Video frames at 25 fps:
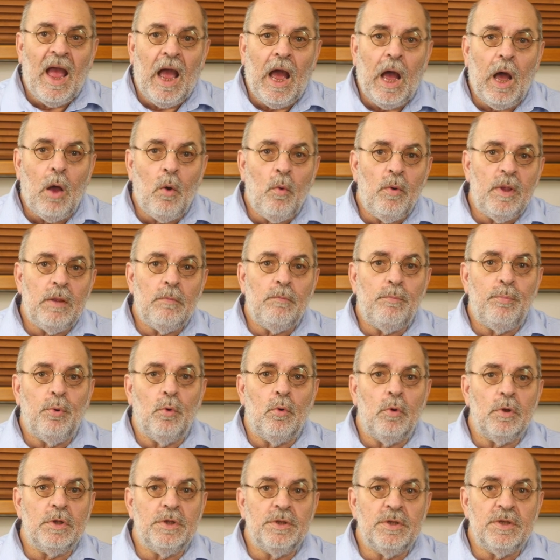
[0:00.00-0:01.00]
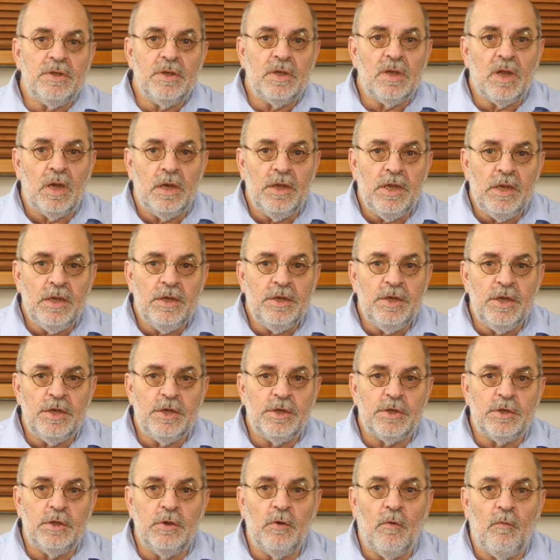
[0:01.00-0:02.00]
how important a clean
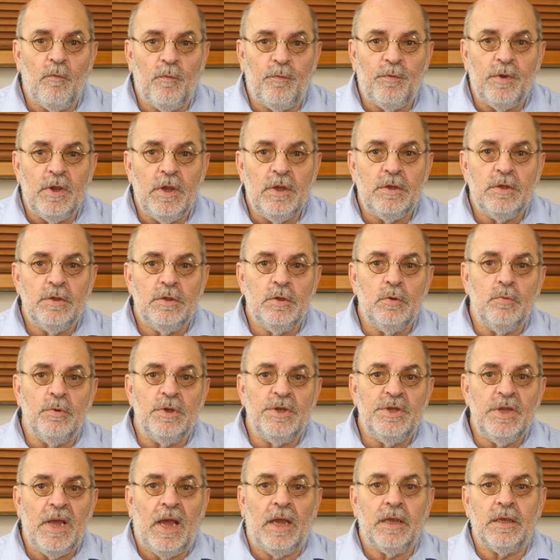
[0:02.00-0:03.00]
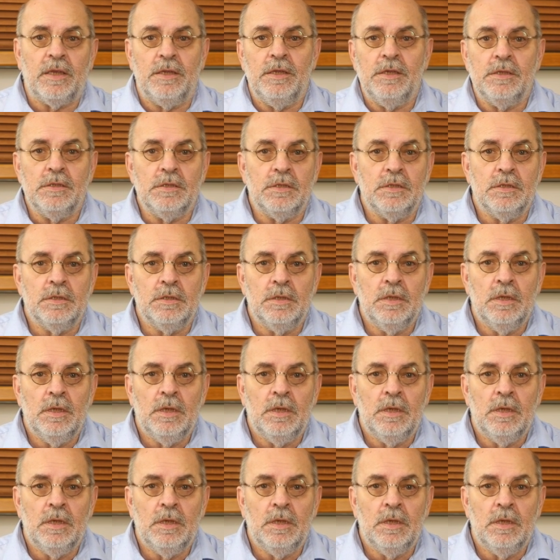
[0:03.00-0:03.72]
digital feed to a DAC is.